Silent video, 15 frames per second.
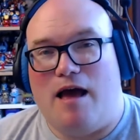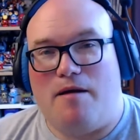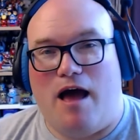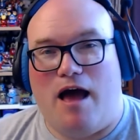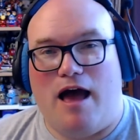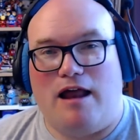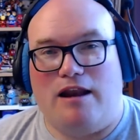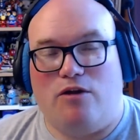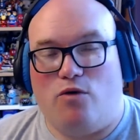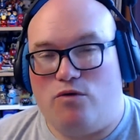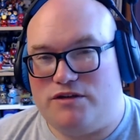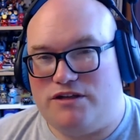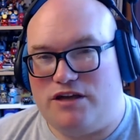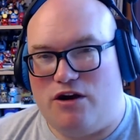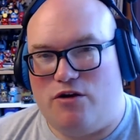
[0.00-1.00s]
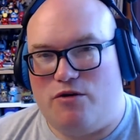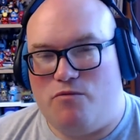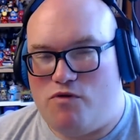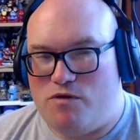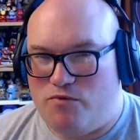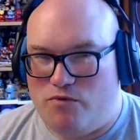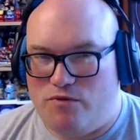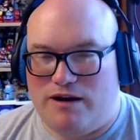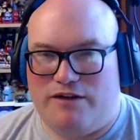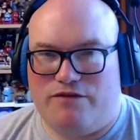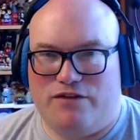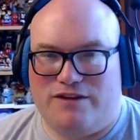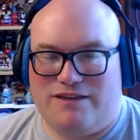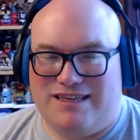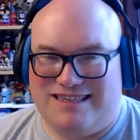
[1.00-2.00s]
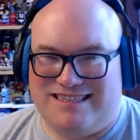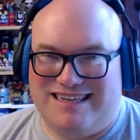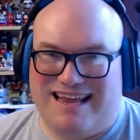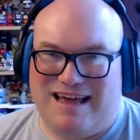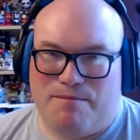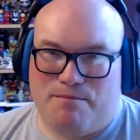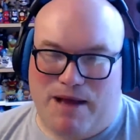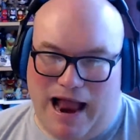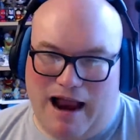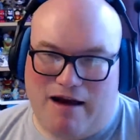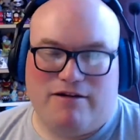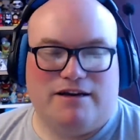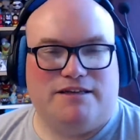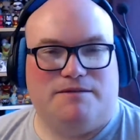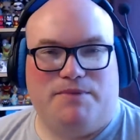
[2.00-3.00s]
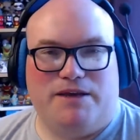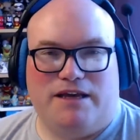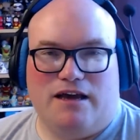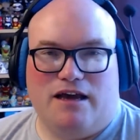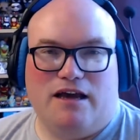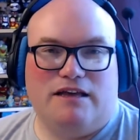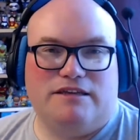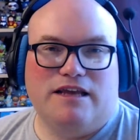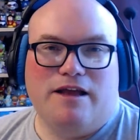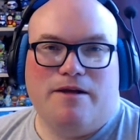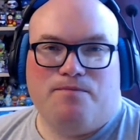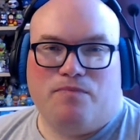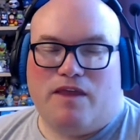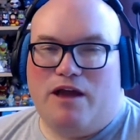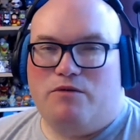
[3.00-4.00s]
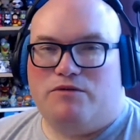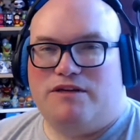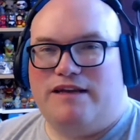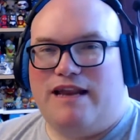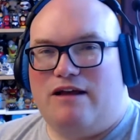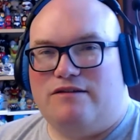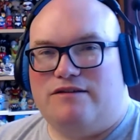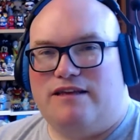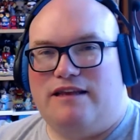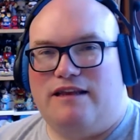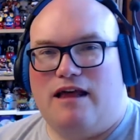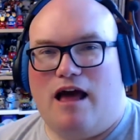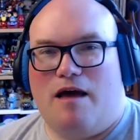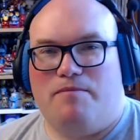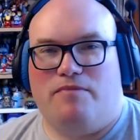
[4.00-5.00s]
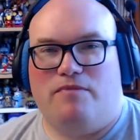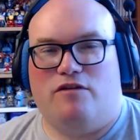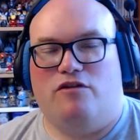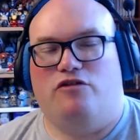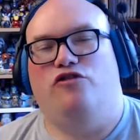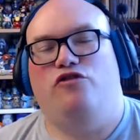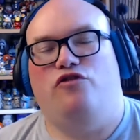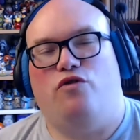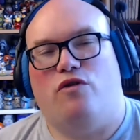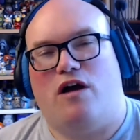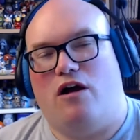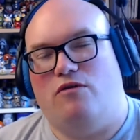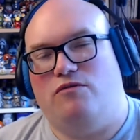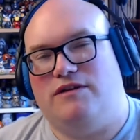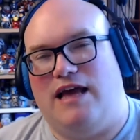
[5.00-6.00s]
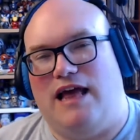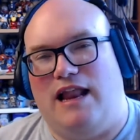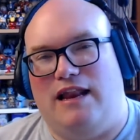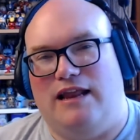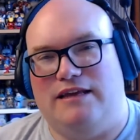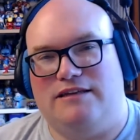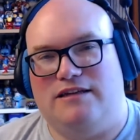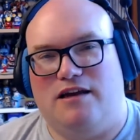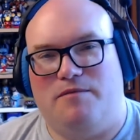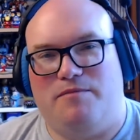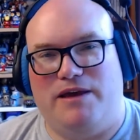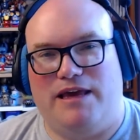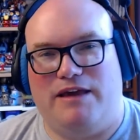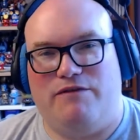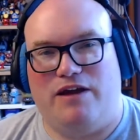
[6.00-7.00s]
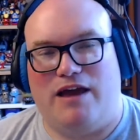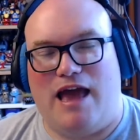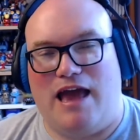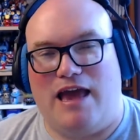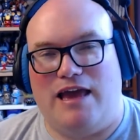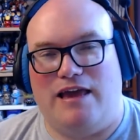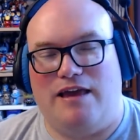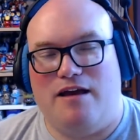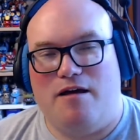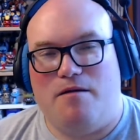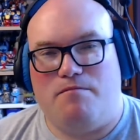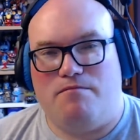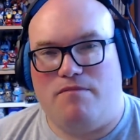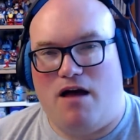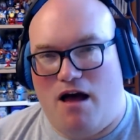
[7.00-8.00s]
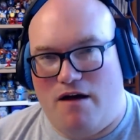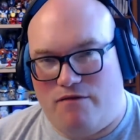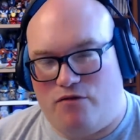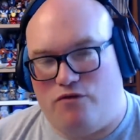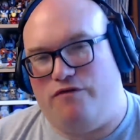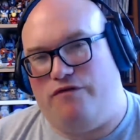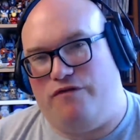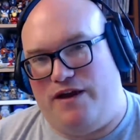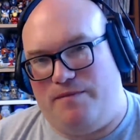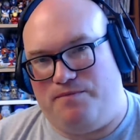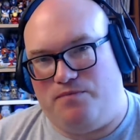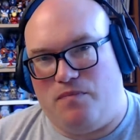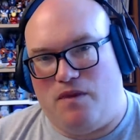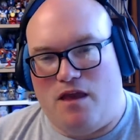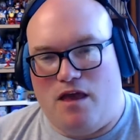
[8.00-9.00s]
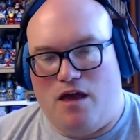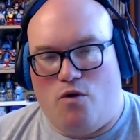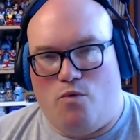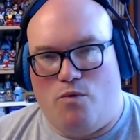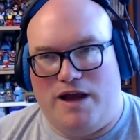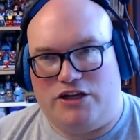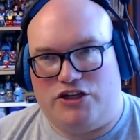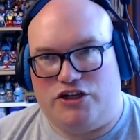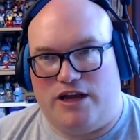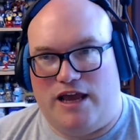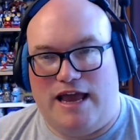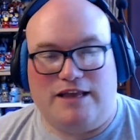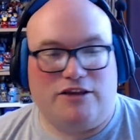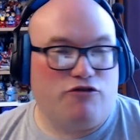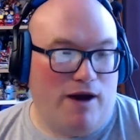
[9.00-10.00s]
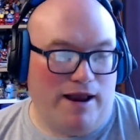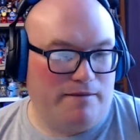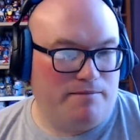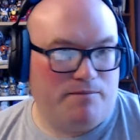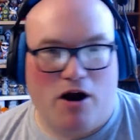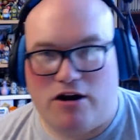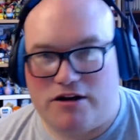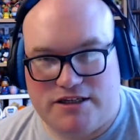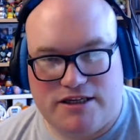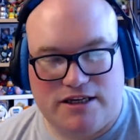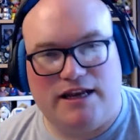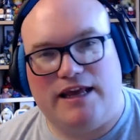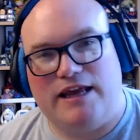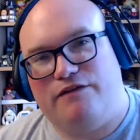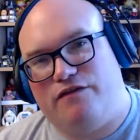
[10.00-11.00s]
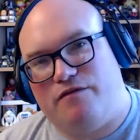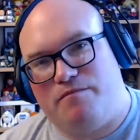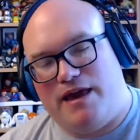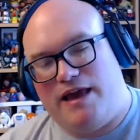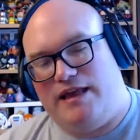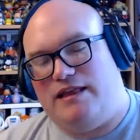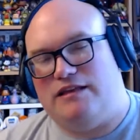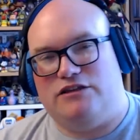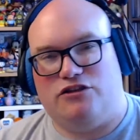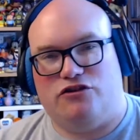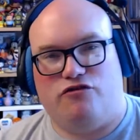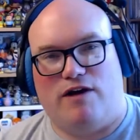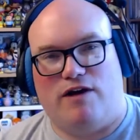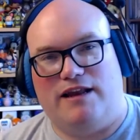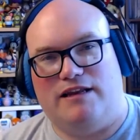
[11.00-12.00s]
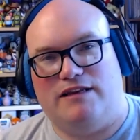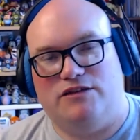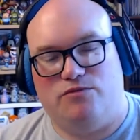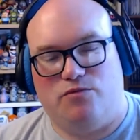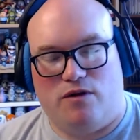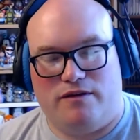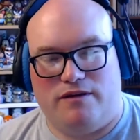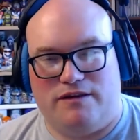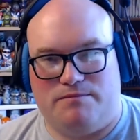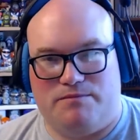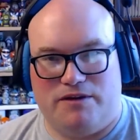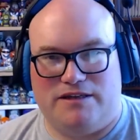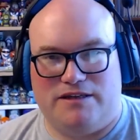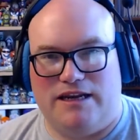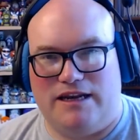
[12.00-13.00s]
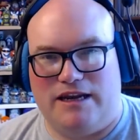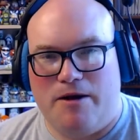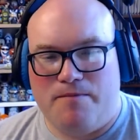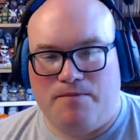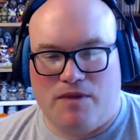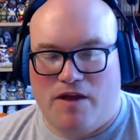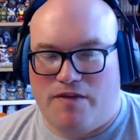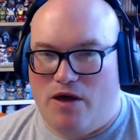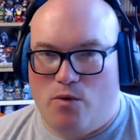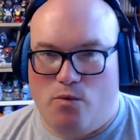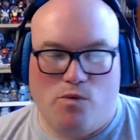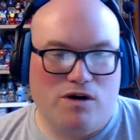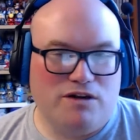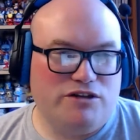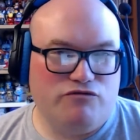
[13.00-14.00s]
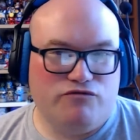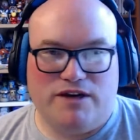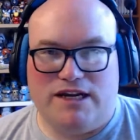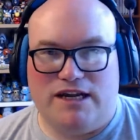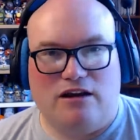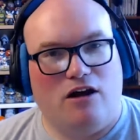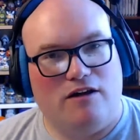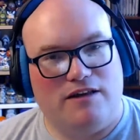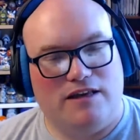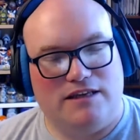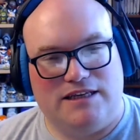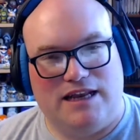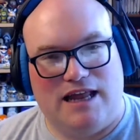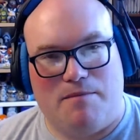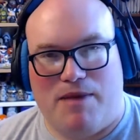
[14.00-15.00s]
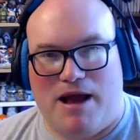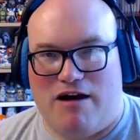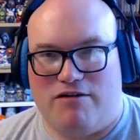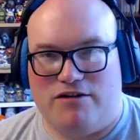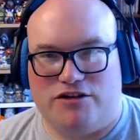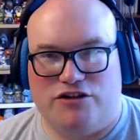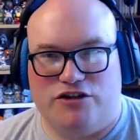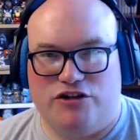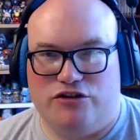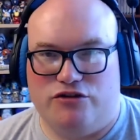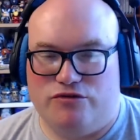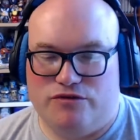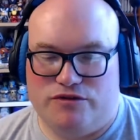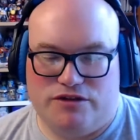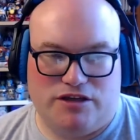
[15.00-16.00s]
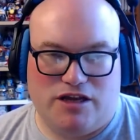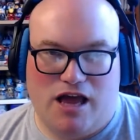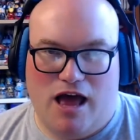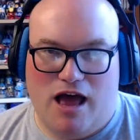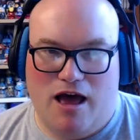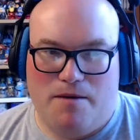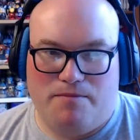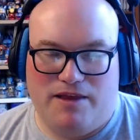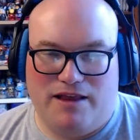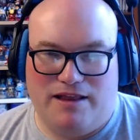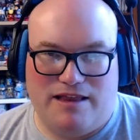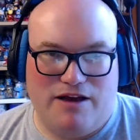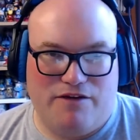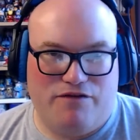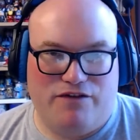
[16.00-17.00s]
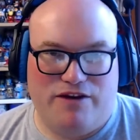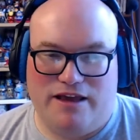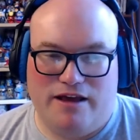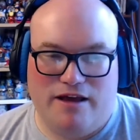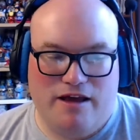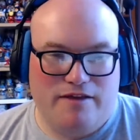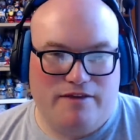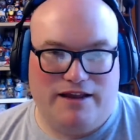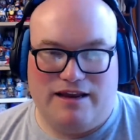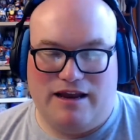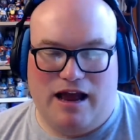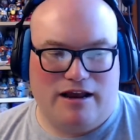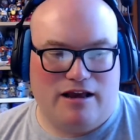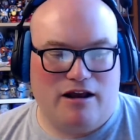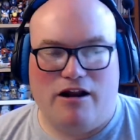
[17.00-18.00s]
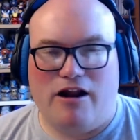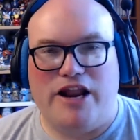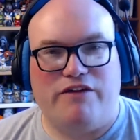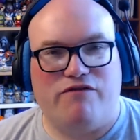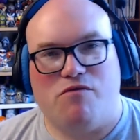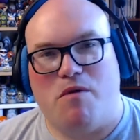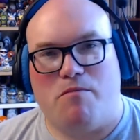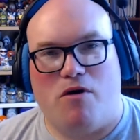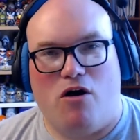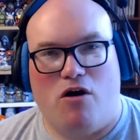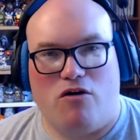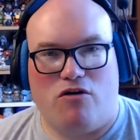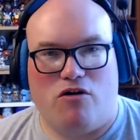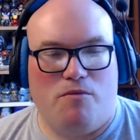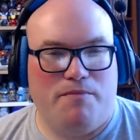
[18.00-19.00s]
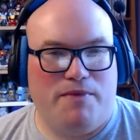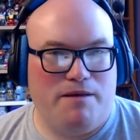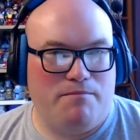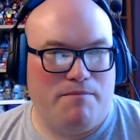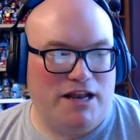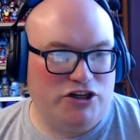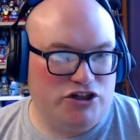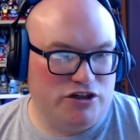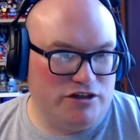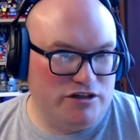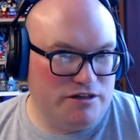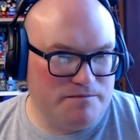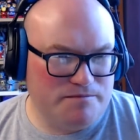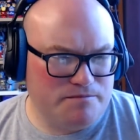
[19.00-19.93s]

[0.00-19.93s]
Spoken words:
and also more importantly for Disneyland Paris, because it was announced that the New York hotel is going to be giving a Marvel theme. Which is great. Personally, for me, this is great. This is what's busy. There wasn't really a lot of Disneyland Paris news. I don't even remember Hong Kong being mentioned.